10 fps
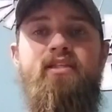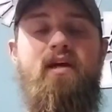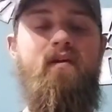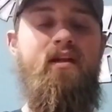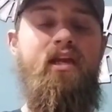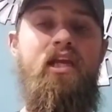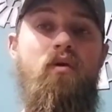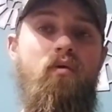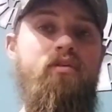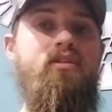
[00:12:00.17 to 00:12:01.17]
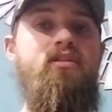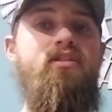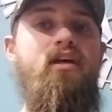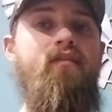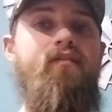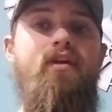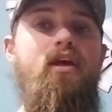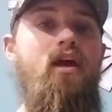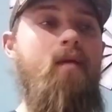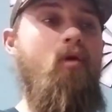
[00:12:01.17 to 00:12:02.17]
pigs out on acorns and stuff.
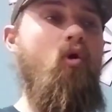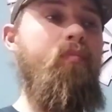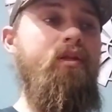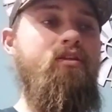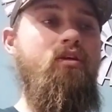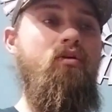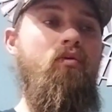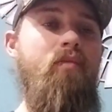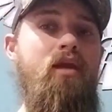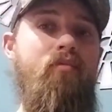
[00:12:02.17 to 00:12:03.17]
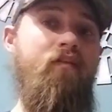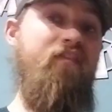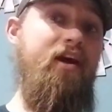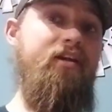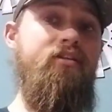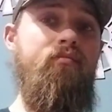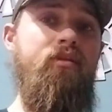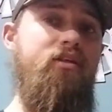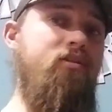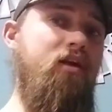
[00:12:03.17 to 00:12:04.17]
I'm hoping to maybe find
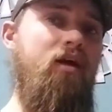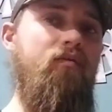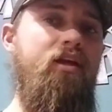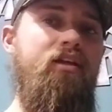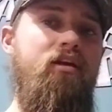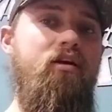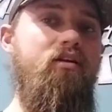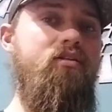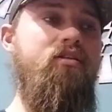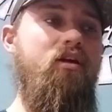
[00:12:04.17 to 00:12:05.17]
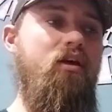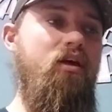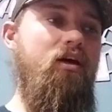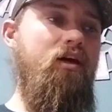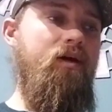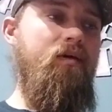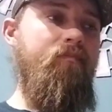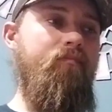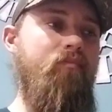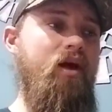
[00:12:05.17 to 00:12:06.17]
some lease ground that does.
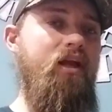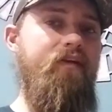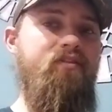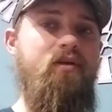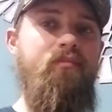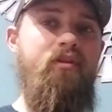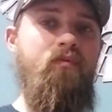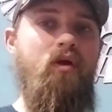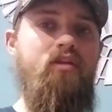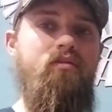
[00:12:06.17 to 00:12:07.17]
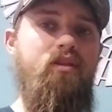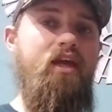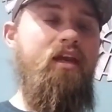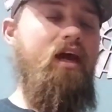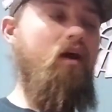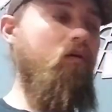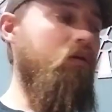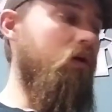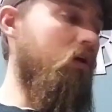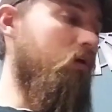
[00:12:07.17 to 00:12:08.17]
Might have something in the works with that
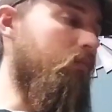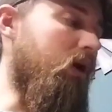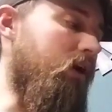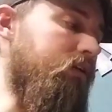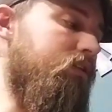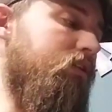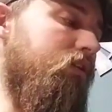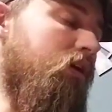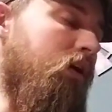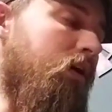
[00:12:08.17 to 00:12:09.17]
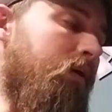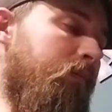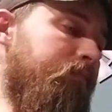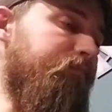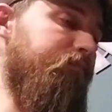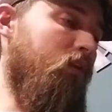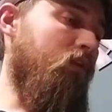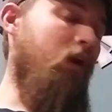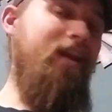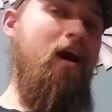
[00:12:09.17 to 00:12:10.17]
now, but
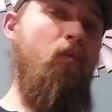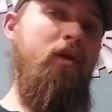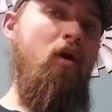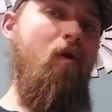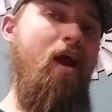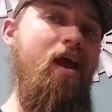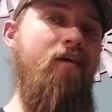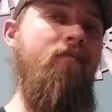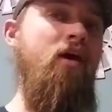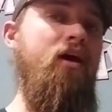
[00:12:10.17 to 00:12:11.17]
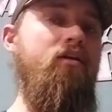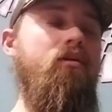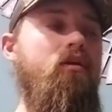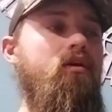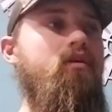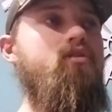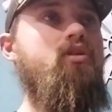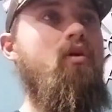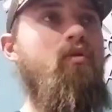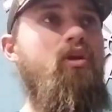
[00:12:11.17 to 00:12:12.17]
right now we don't have that.
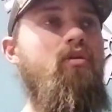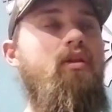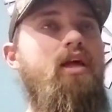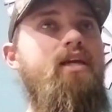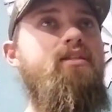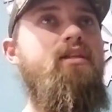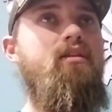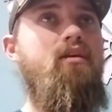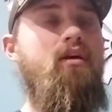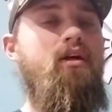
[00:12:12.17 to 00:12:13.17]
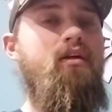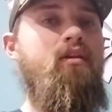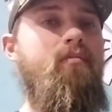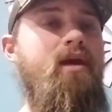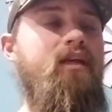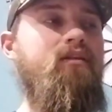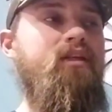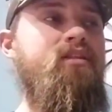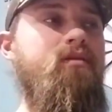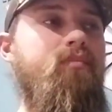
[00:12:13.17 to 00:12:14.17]
So utilizing the
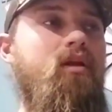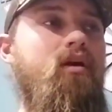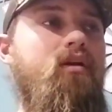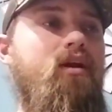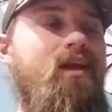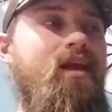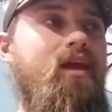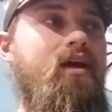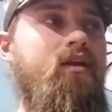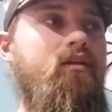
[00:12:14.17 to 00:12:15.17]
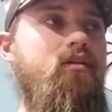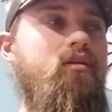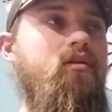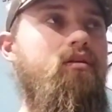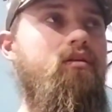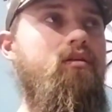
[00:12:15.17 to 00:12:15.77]
Mangalitsa blood and